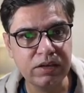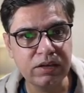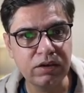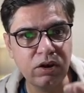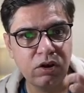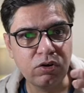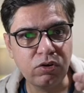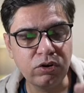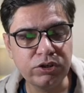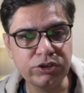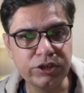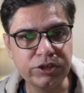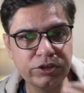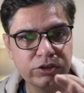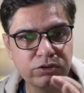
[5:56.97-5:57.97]
a
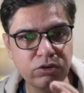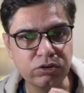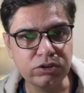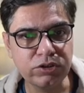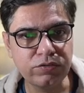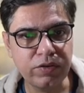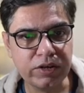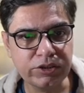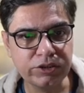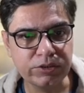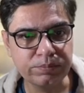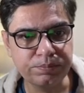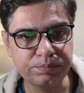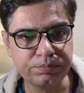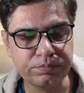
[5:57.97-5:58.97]
congenital torch
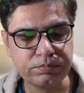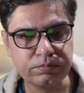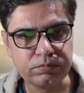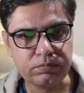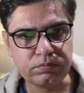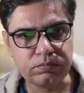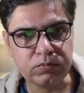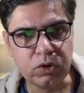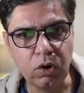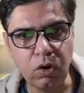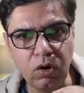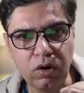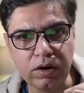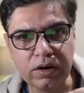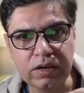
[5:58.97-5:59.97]
infection.
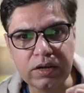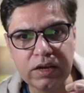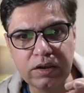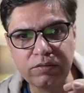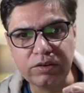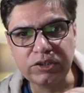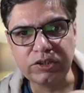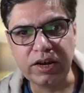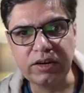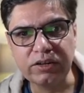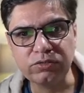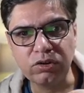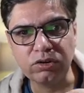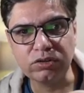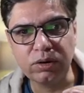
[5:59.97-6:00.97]
Or if a child
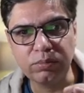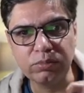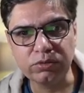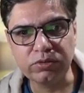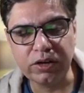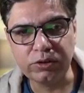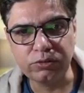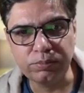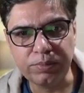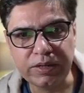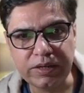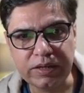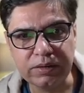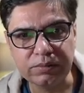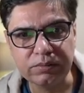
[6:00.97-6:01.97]
has got
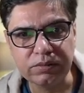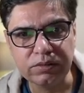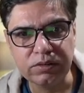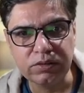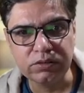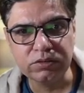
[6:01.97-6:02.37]
thrombocytopenia. So